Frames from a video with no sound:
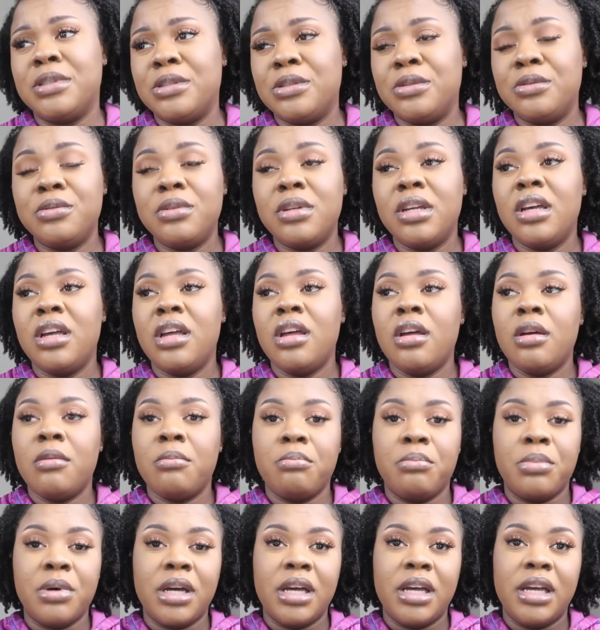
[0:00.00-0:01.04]
soon.
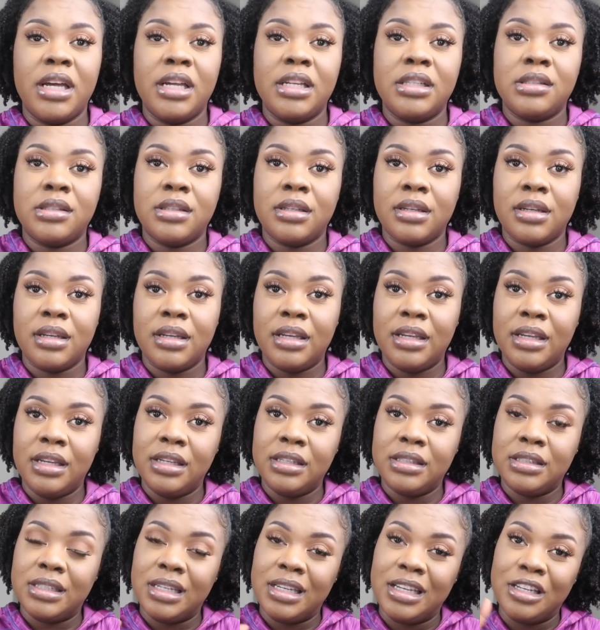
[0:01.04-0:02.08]
But
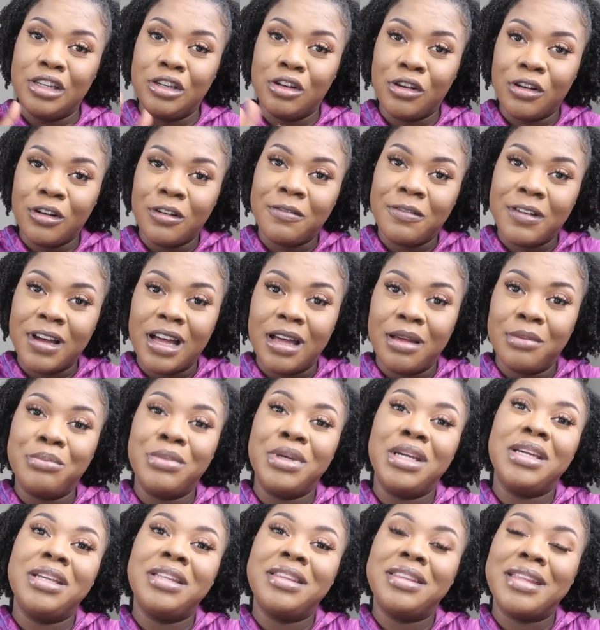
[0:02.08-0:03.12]
he did notify
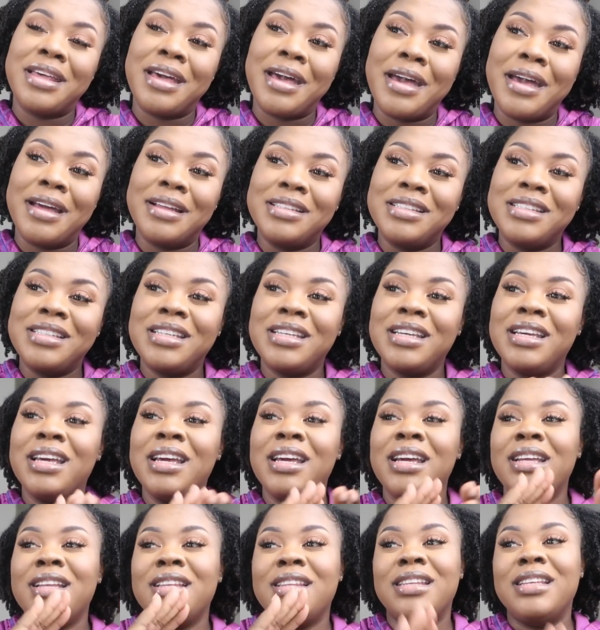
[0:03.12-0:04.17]
me that
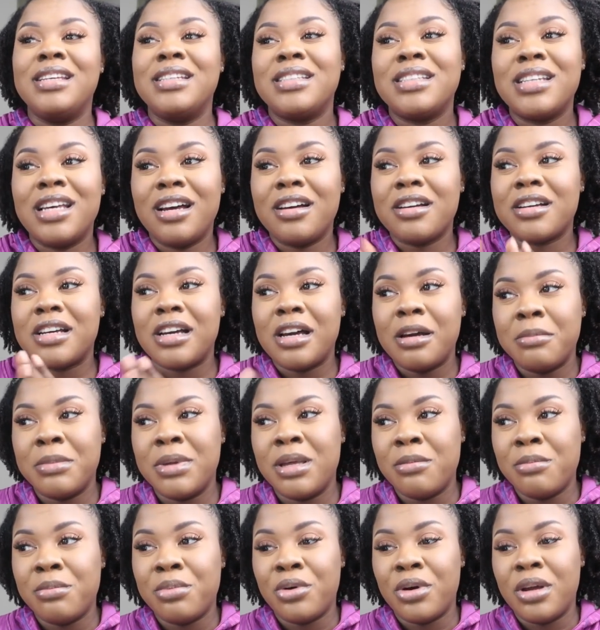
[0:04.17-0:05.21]
this
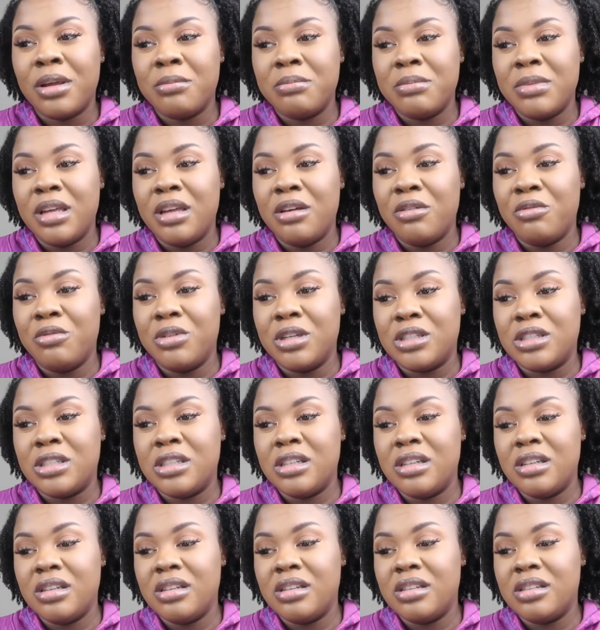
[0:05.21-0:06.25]
upcoming appointment, which
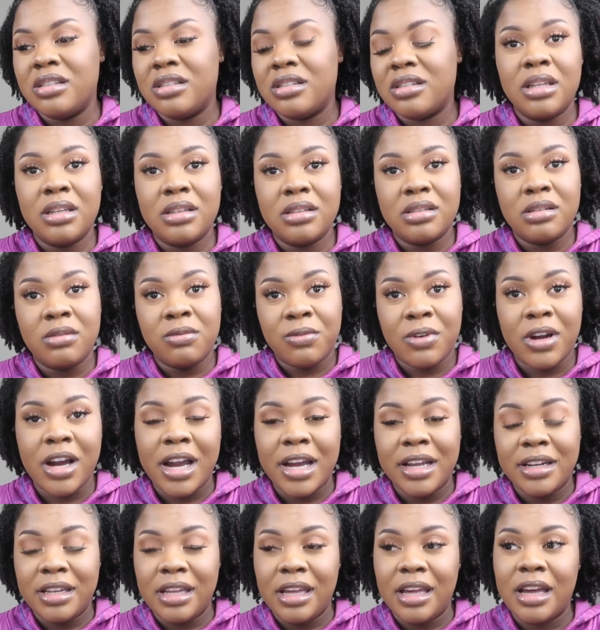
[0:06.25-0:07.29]
is this
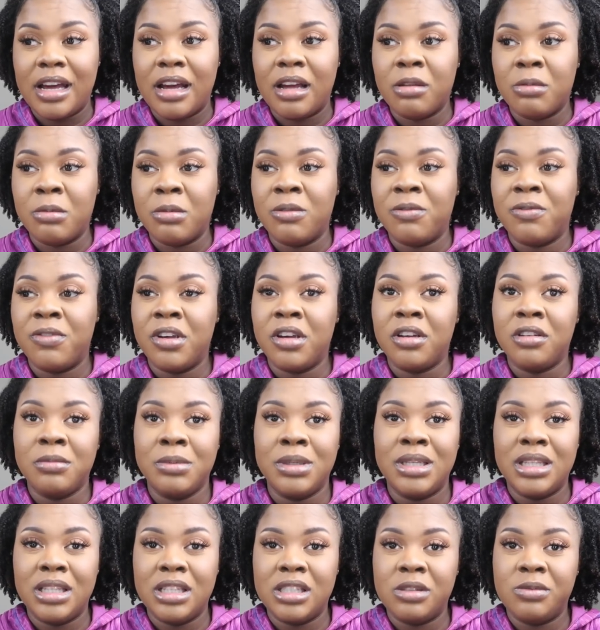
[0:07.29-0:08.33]
Friday, I am
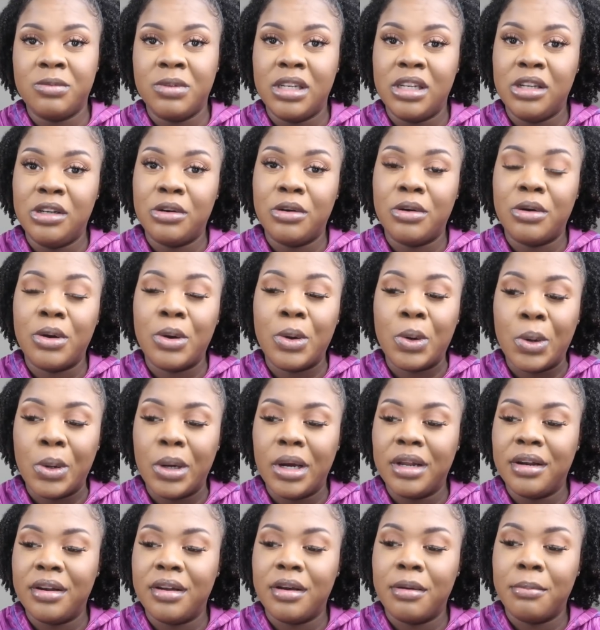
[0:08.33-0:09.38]
filming this video
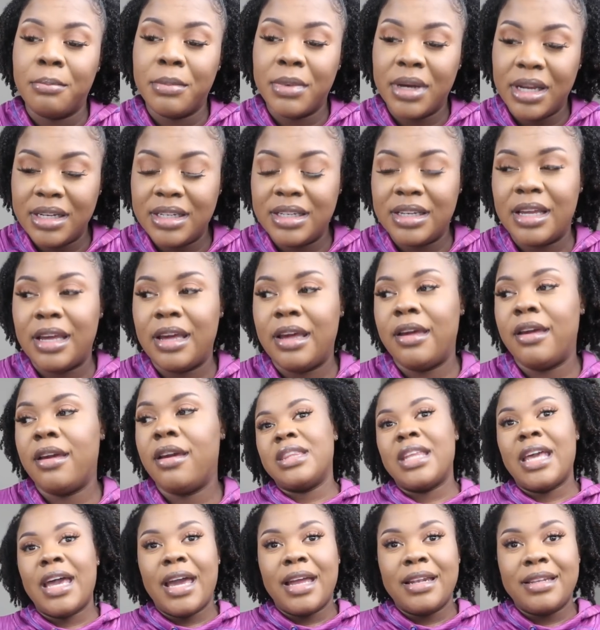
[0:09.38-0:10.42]
on a Monday,
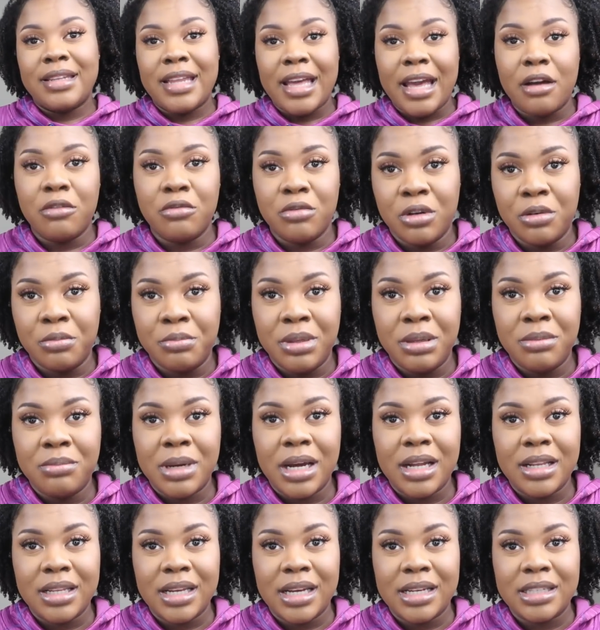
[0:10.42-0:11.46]
that that will be
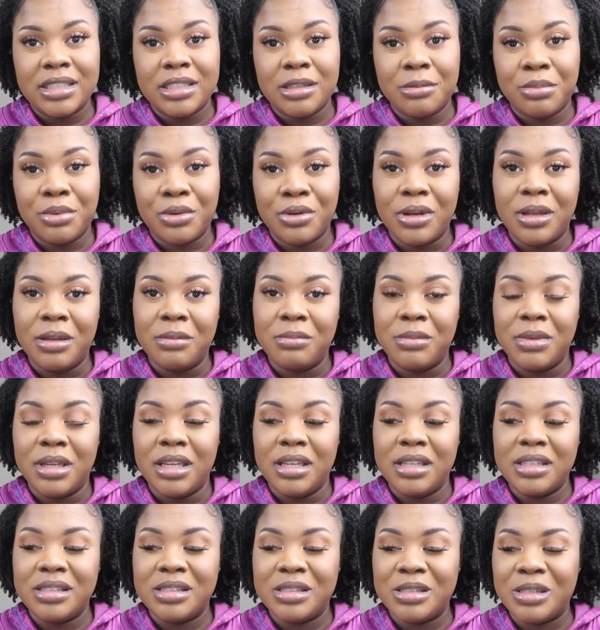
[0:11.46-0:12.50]
my last
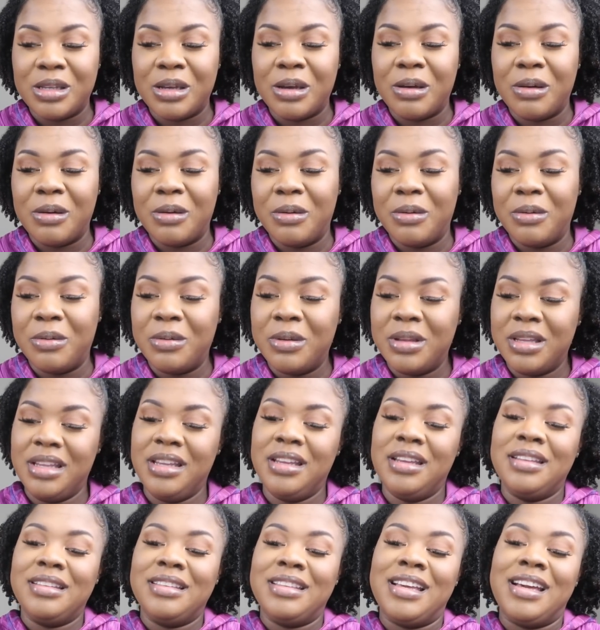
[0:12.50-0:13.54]
appointment. So
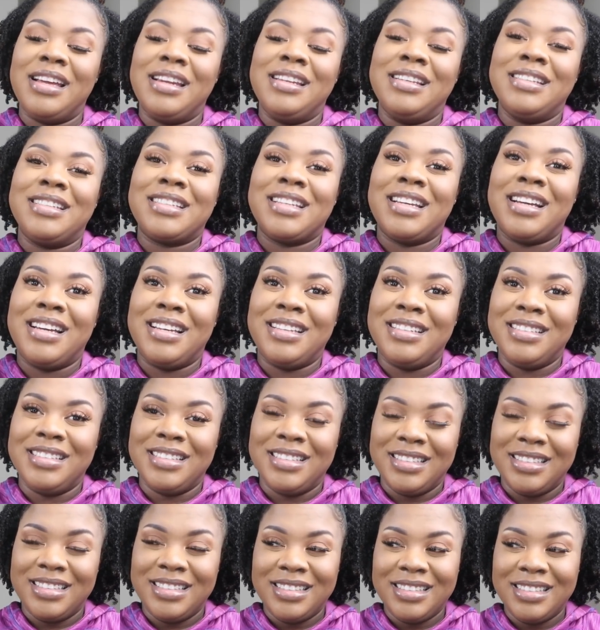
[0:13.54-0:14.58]
that is kind
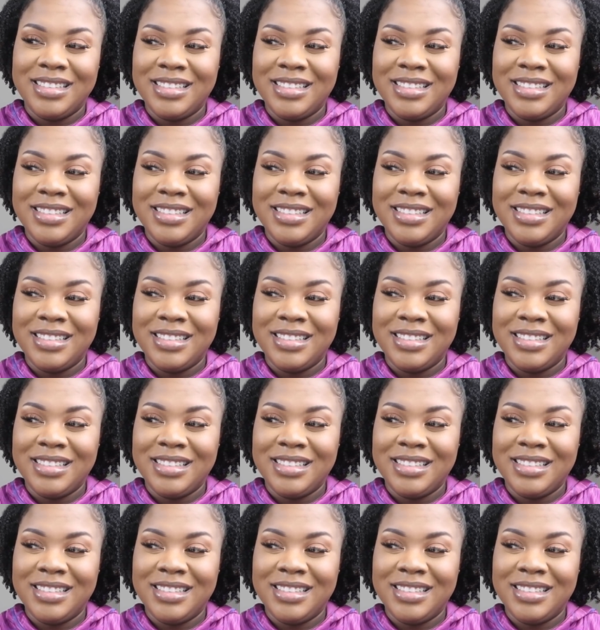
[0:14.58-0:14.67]
of